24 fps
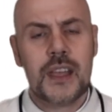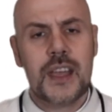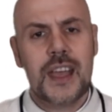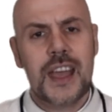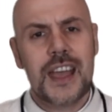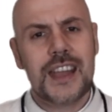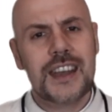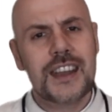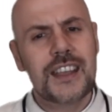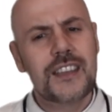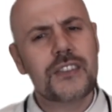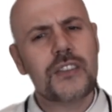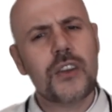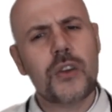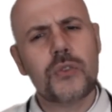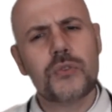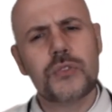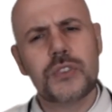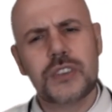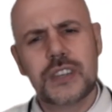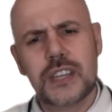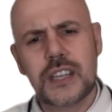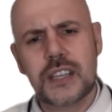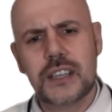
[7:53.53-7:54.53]
and his
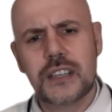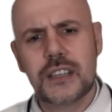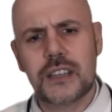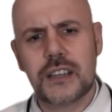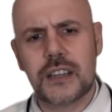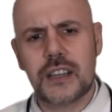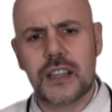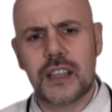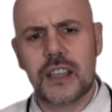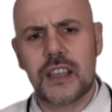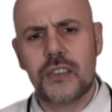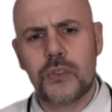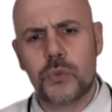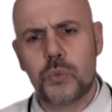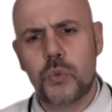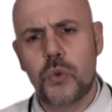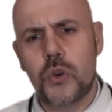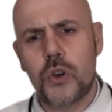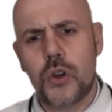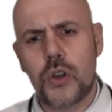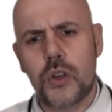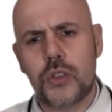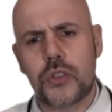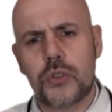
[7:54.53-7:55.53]
own dignity, his
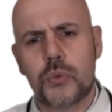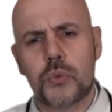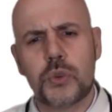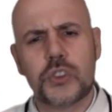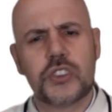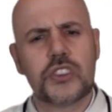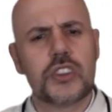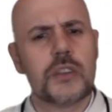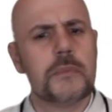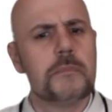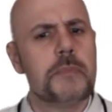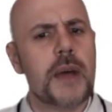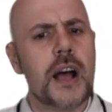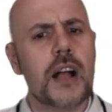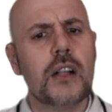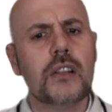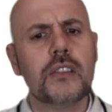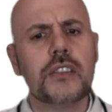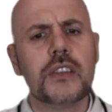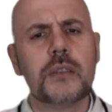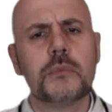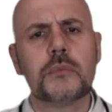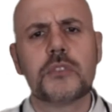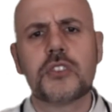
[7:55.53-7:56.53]
worth, which compelled
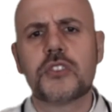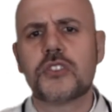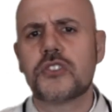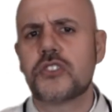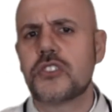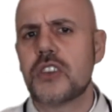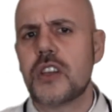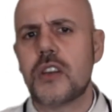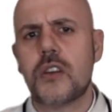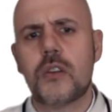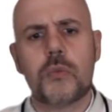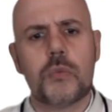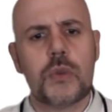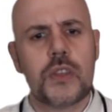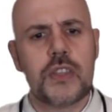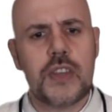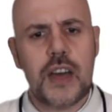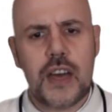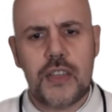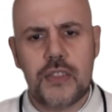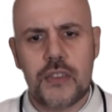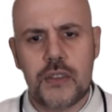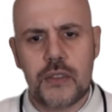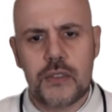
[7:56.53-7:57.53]
him to share it with
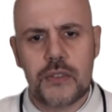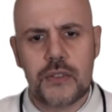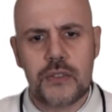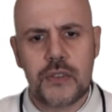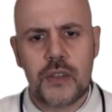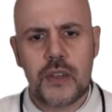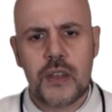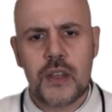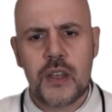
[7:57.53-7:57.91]
others.